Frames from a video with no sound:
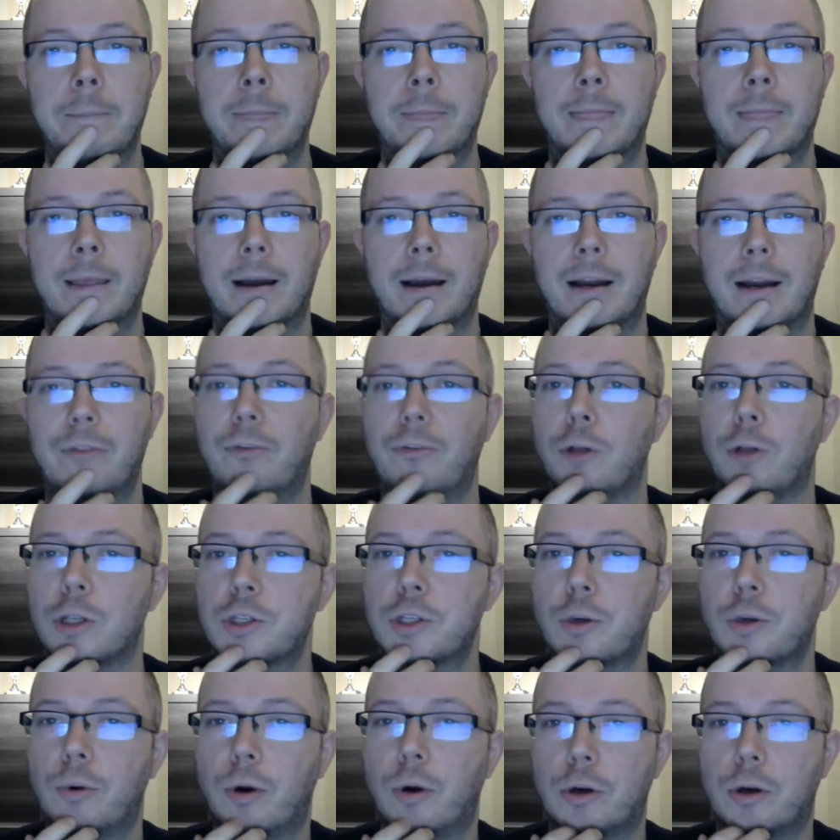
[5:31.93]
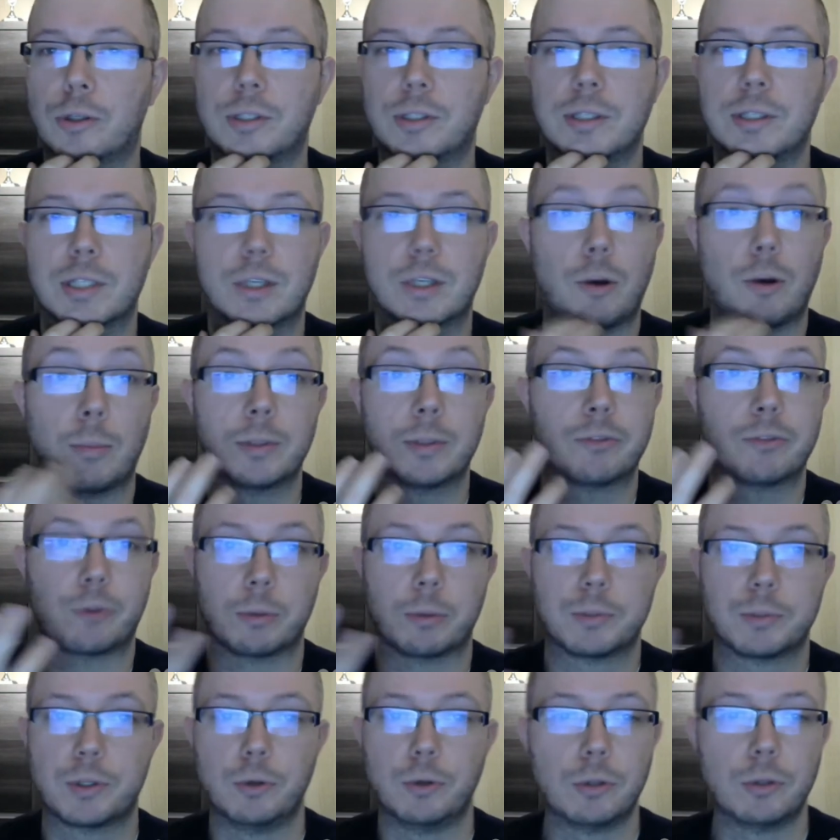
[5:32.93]
I've also heard this comment from
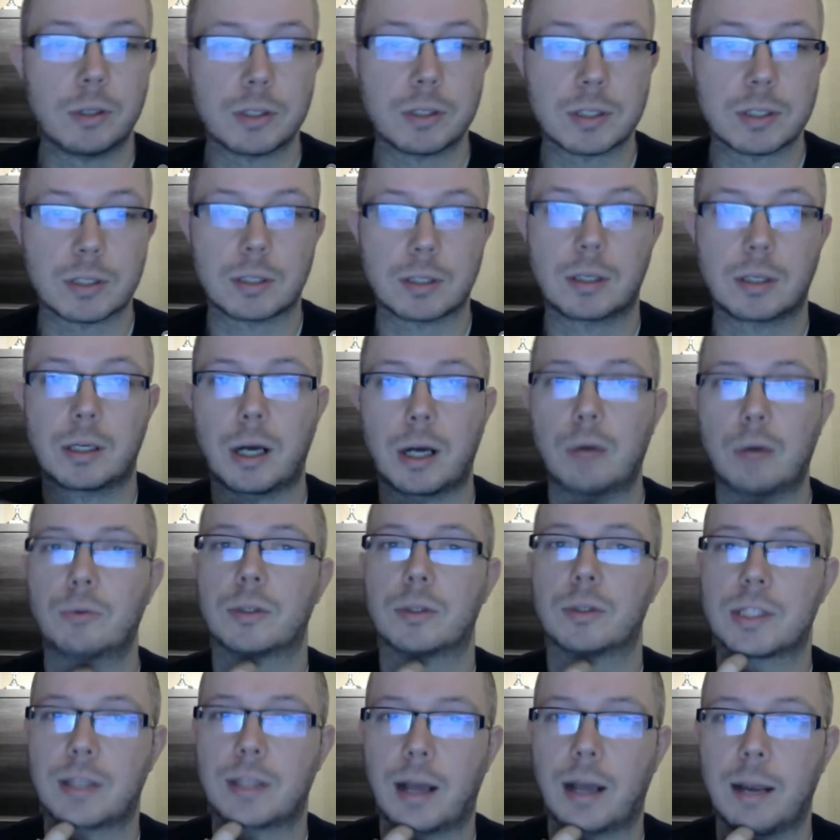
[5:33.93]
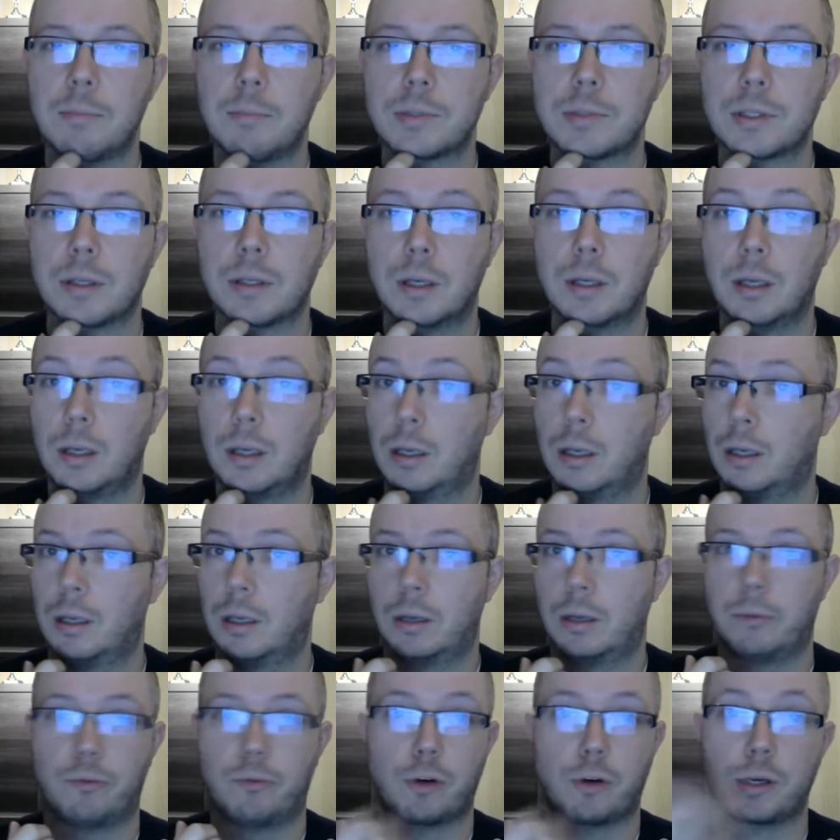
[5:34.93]
students countless times.
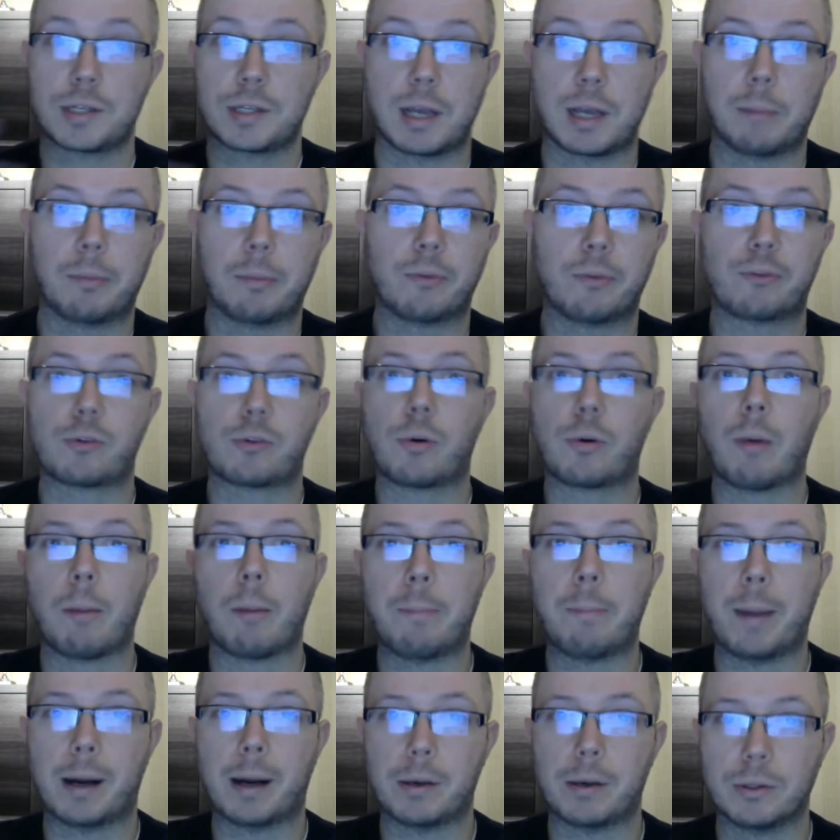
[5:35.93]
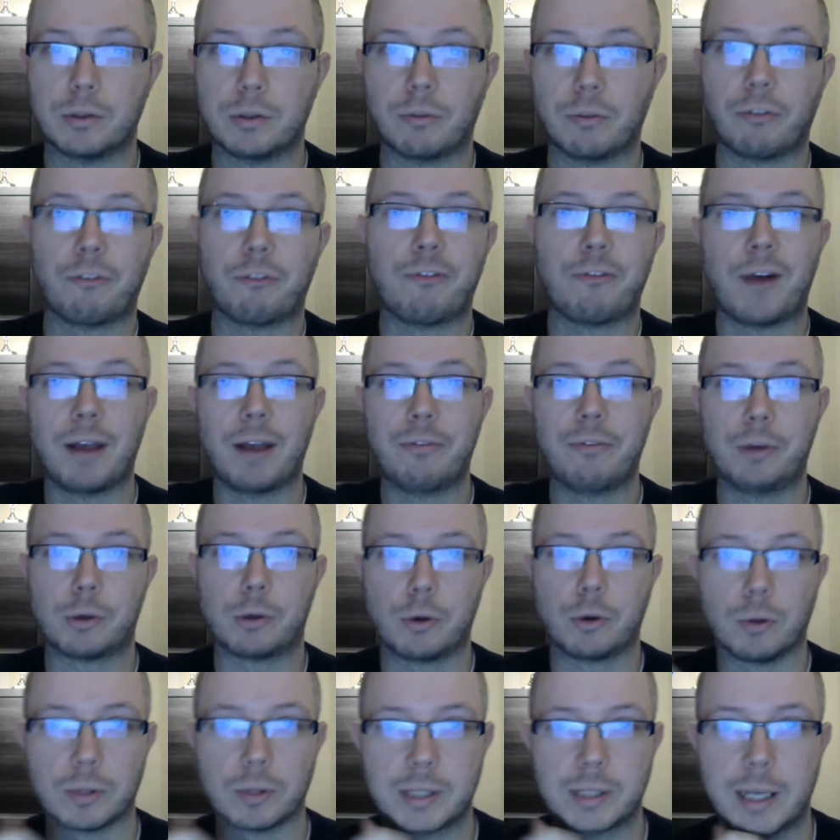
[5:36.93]
For example, from a parent of
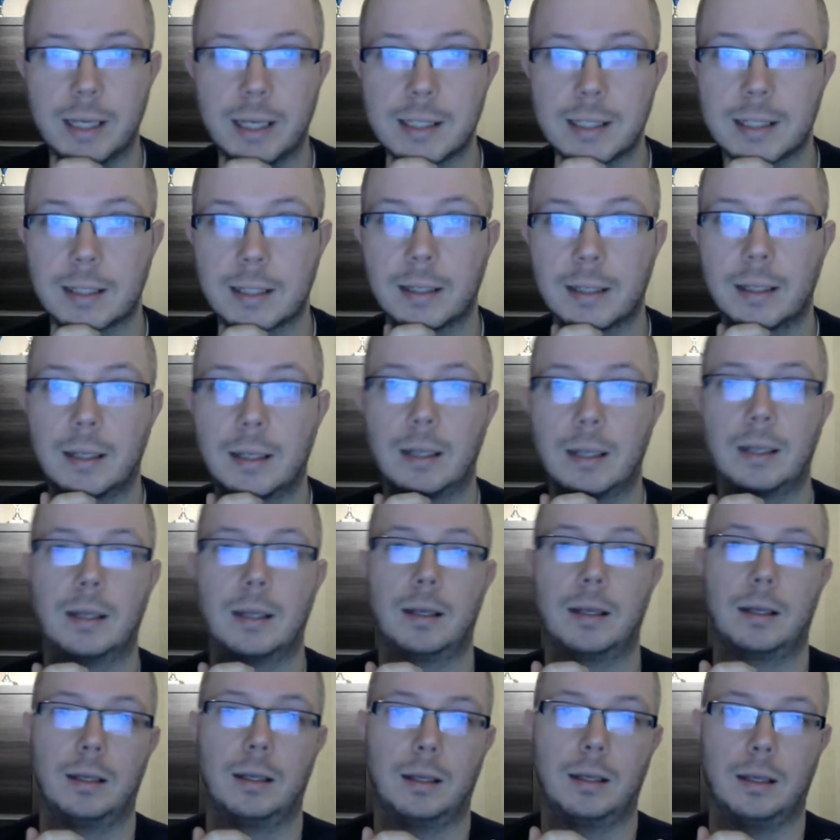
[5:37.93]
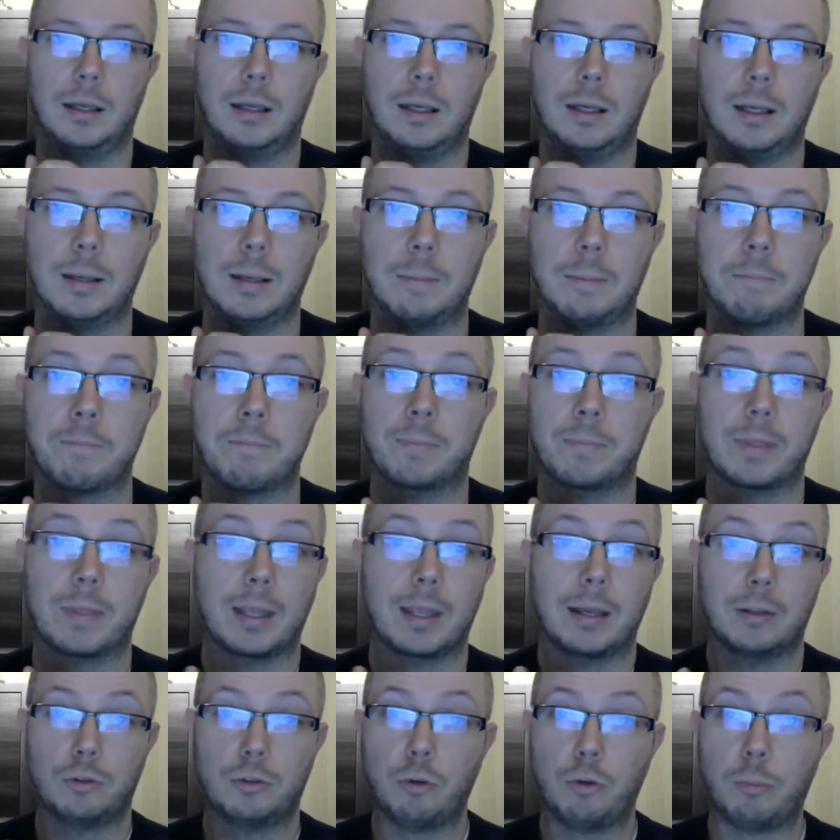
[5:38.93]
5-year-old kids,
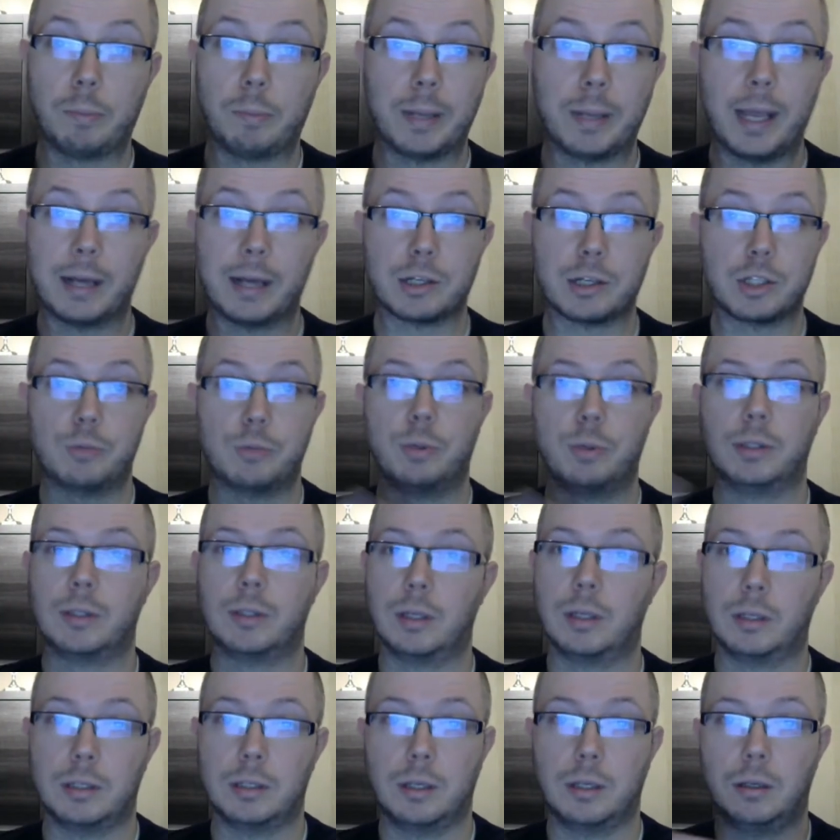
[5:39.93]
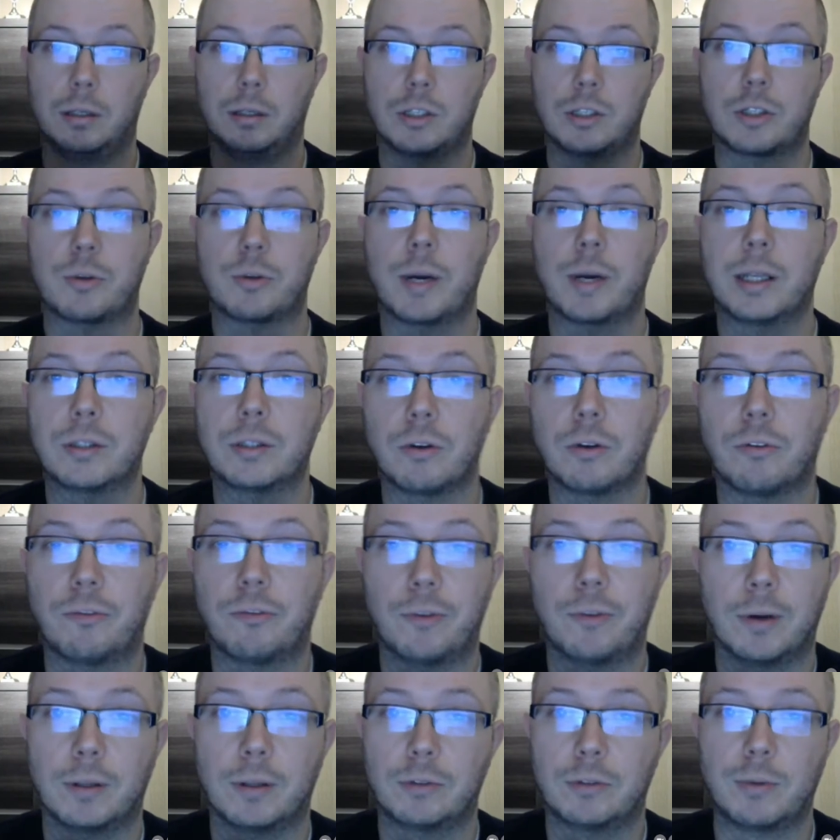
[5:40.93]
2 players with a strength of
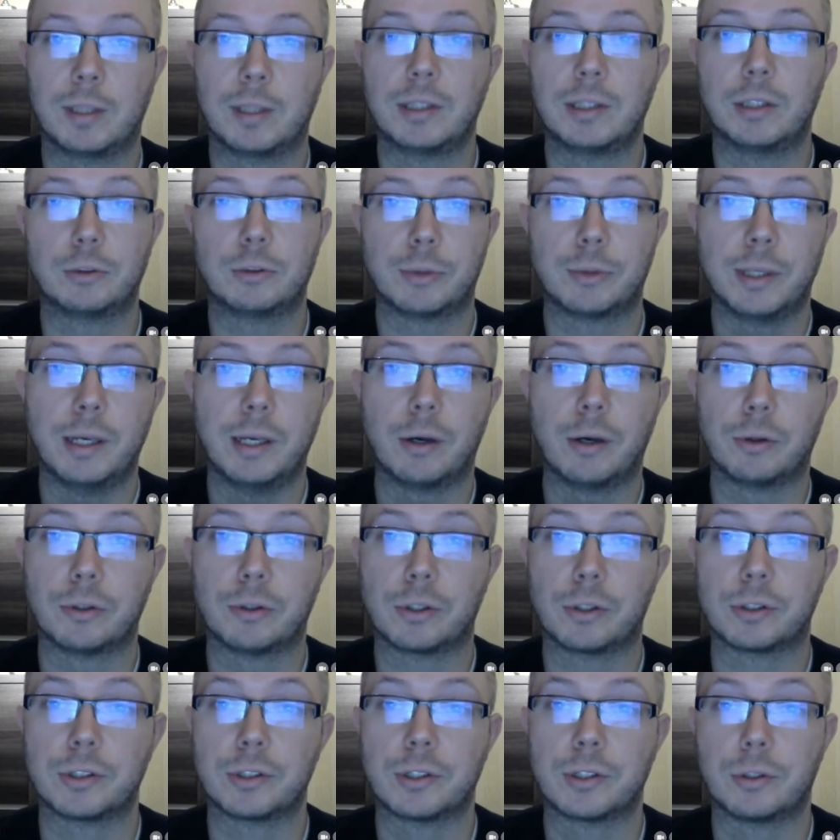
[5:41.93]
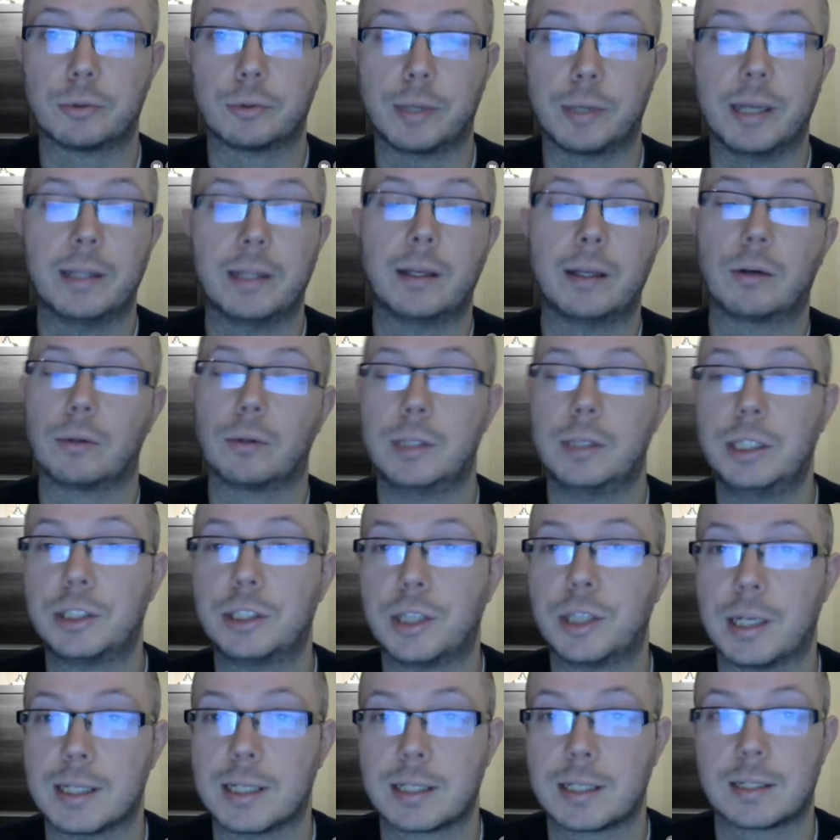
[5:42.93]
2300 rating on
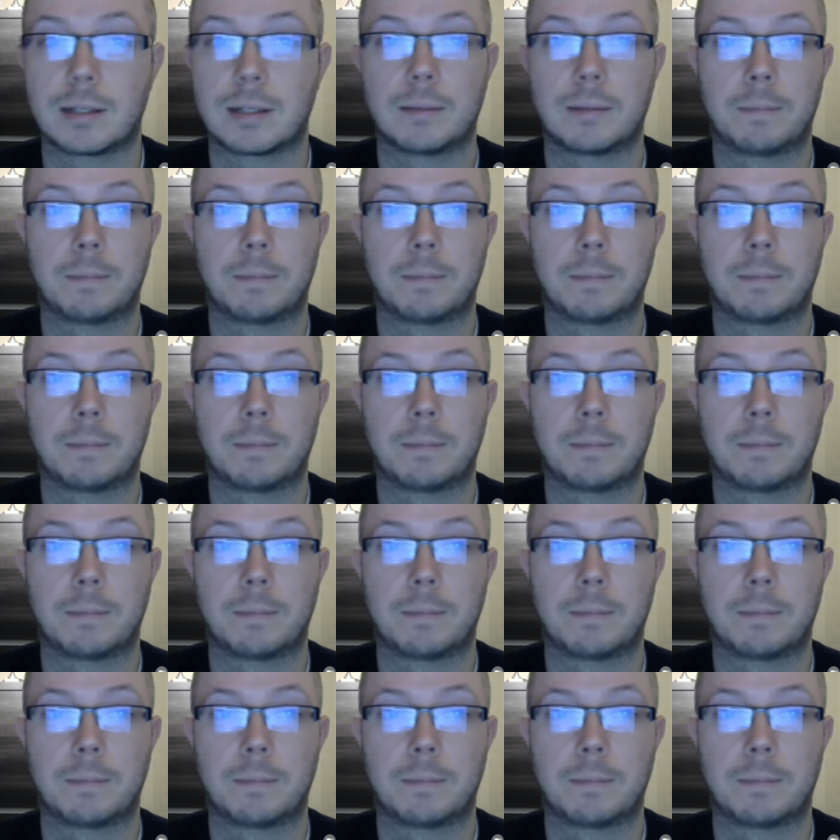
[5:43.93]
Chess.